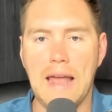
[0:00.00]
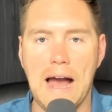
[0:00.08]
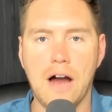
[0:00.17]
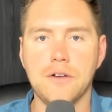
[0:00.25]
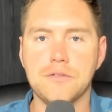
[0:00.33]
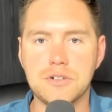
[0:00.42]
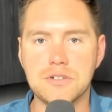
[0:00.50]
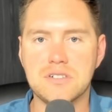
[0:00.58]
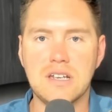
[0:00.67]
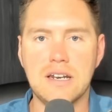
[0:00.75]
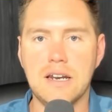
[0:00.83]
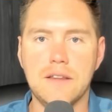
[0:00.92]
out of just
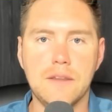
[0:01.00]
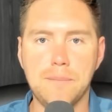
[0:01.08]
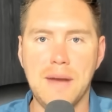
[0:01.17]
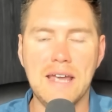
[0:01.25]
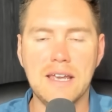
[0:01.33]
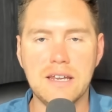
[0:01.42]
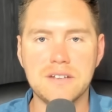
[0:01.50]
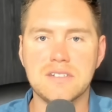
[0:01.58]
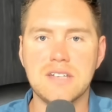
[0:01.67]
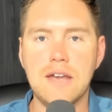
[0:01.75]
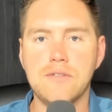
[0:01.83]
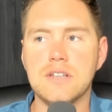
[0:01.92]
sitting in the bank in a
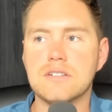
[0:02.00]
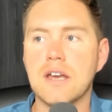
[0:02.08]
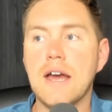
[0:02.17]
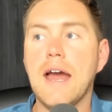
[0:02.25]
savings